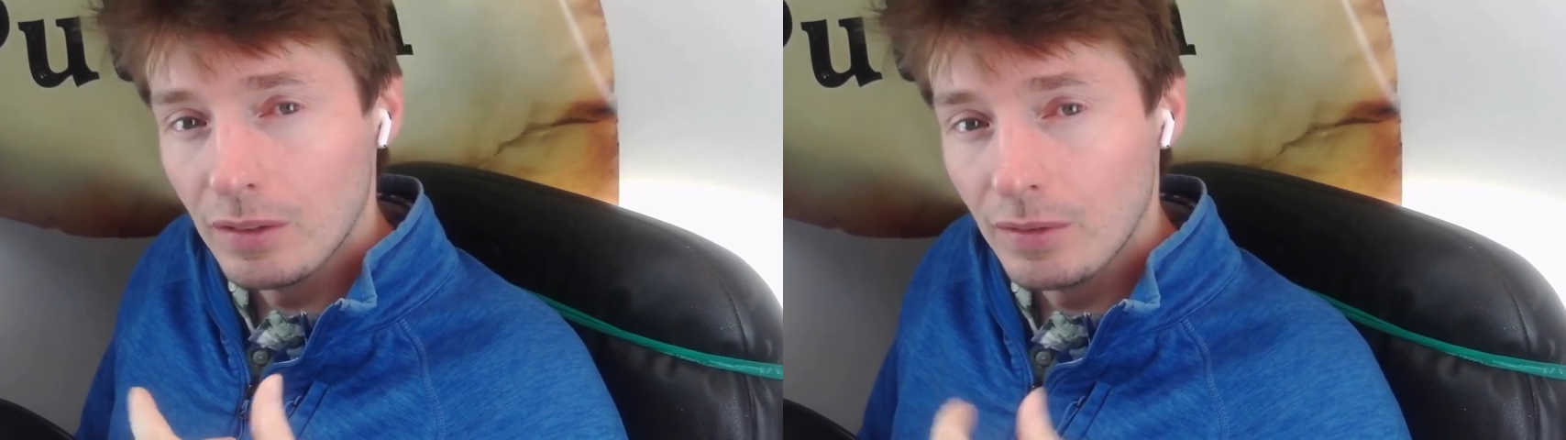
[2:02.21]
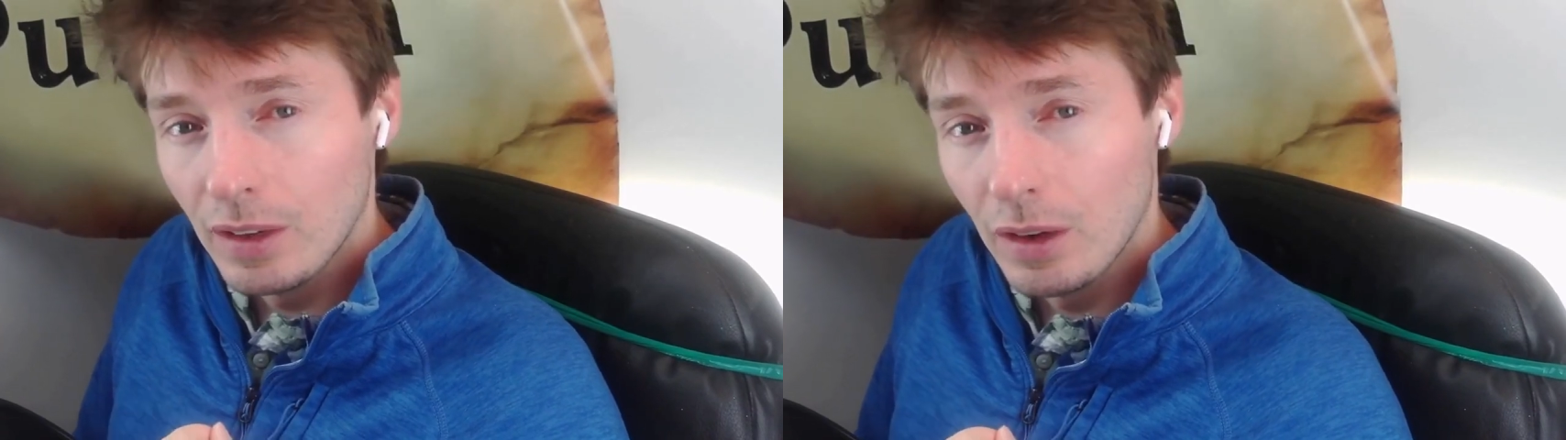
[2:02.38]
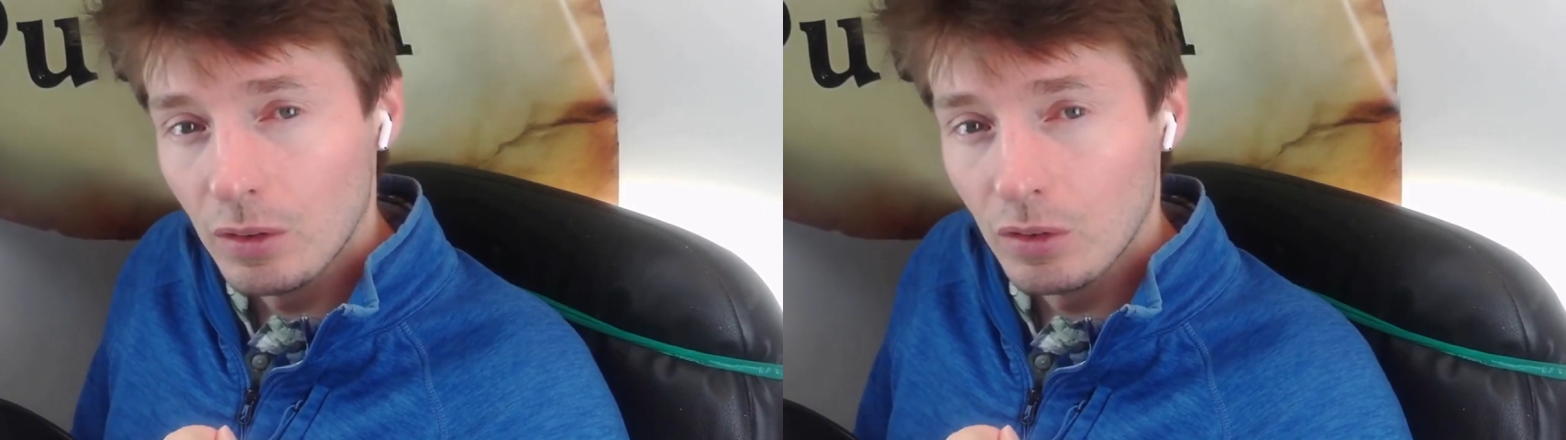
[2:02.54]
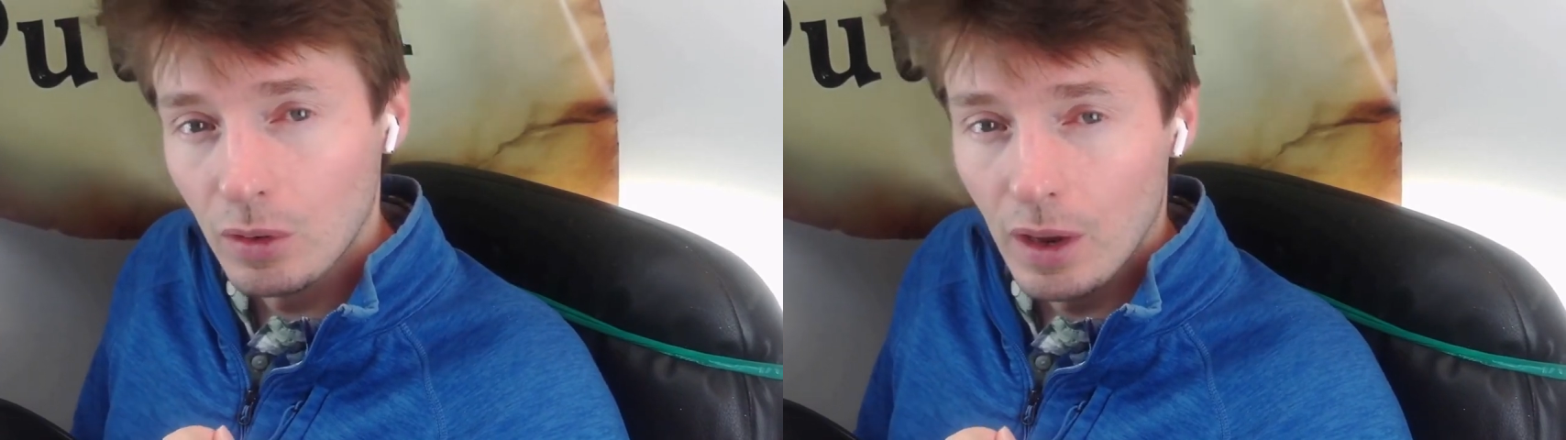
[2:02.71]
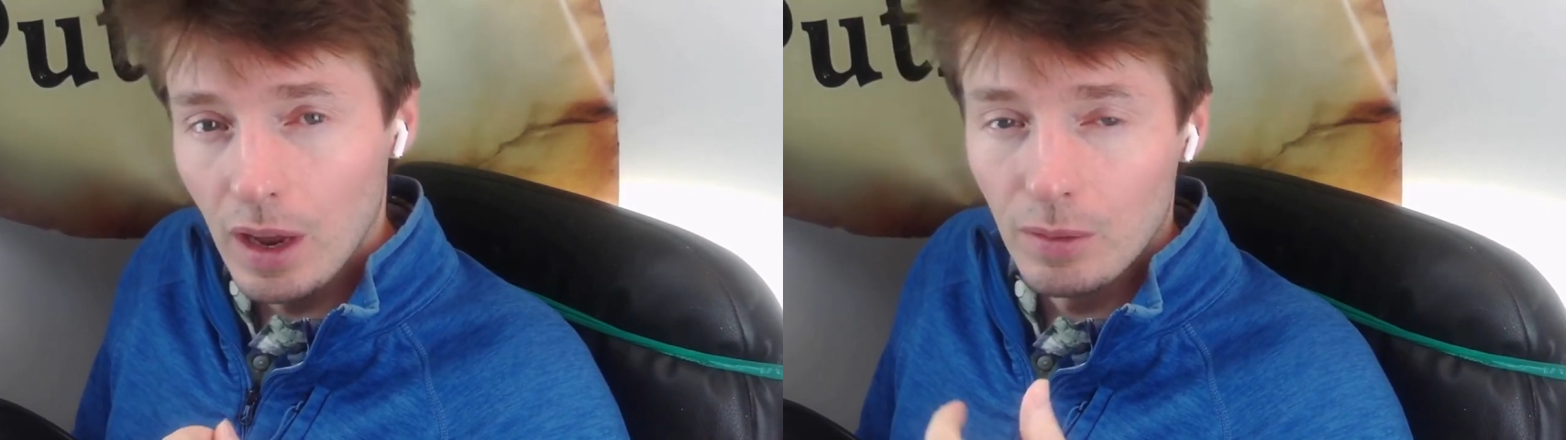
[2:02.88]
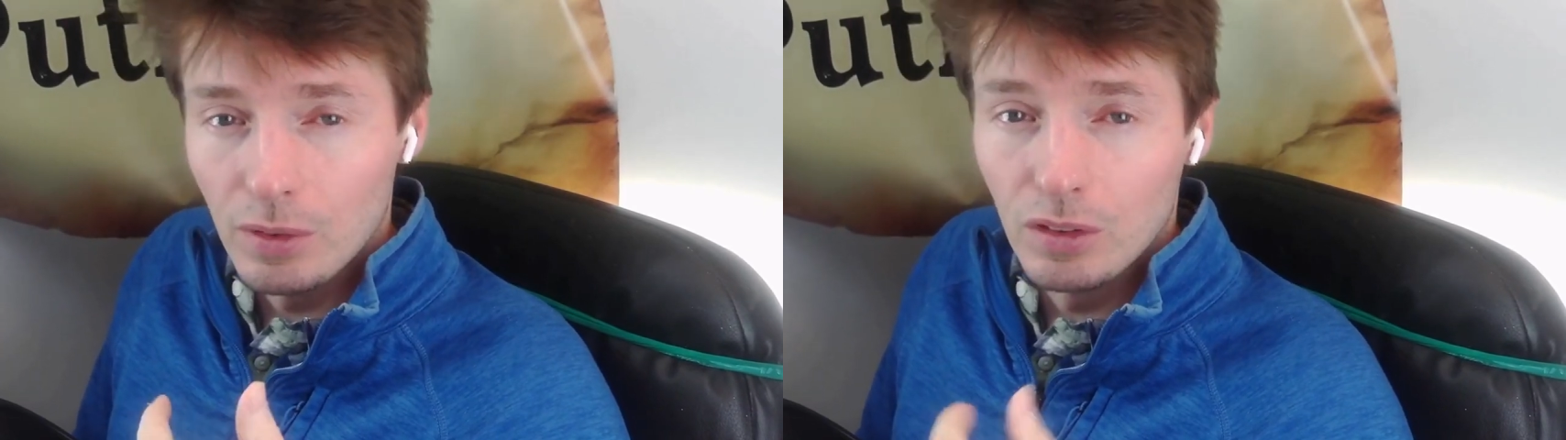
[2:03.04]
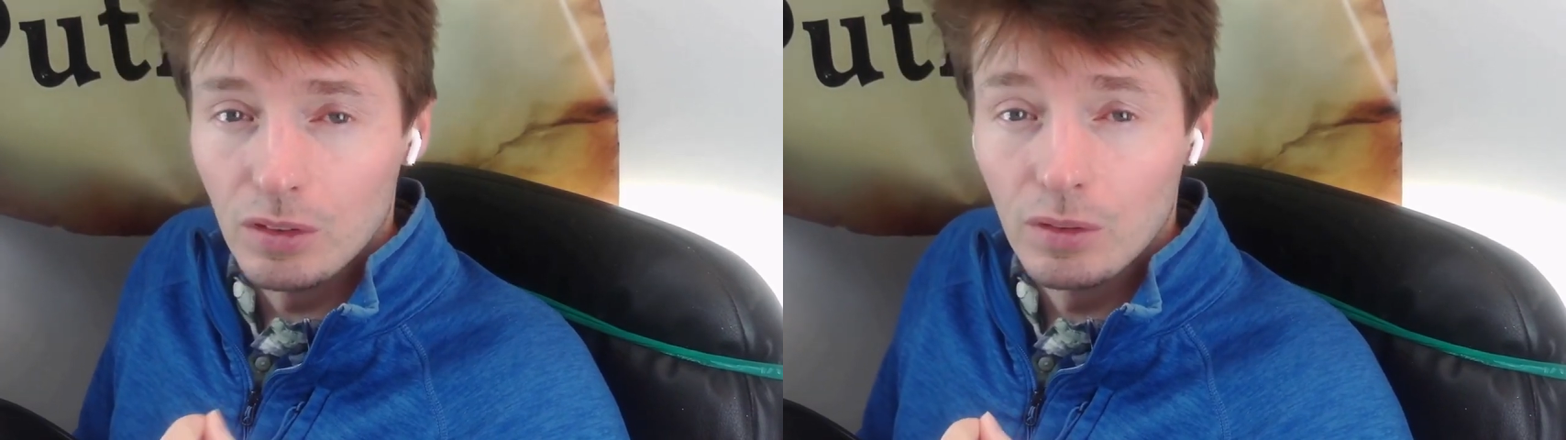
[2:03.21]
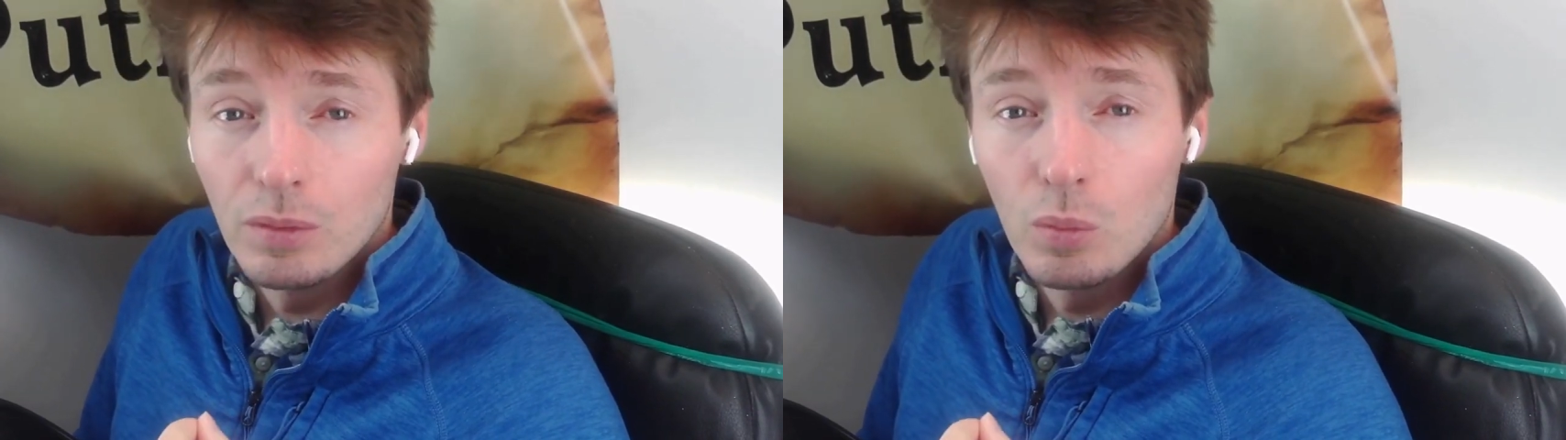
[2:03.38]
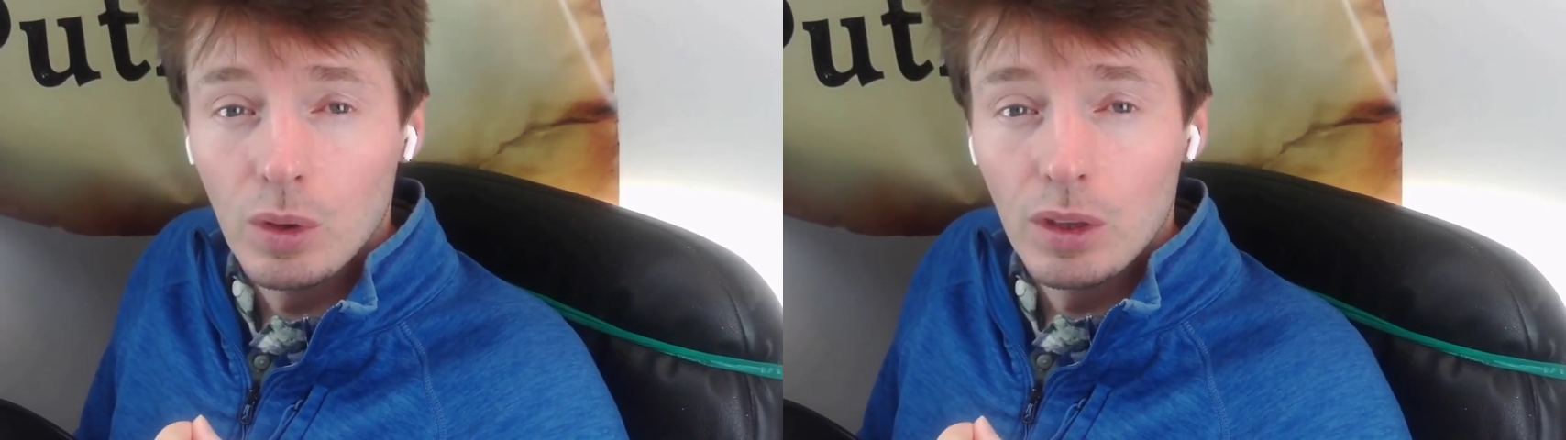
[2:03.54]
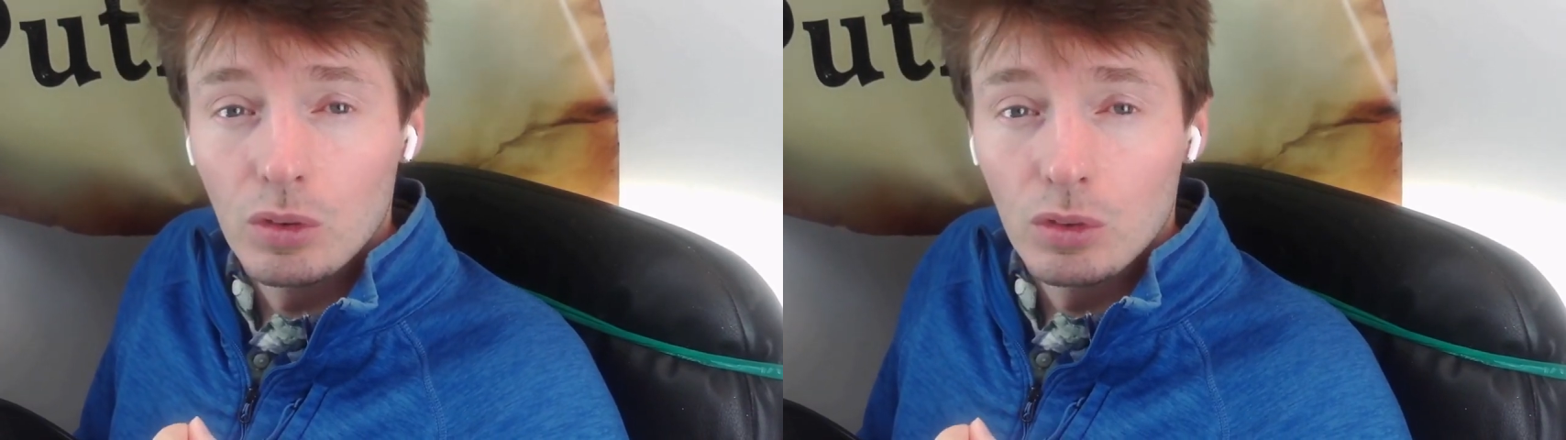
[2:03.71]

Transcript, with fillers: video drops, what are you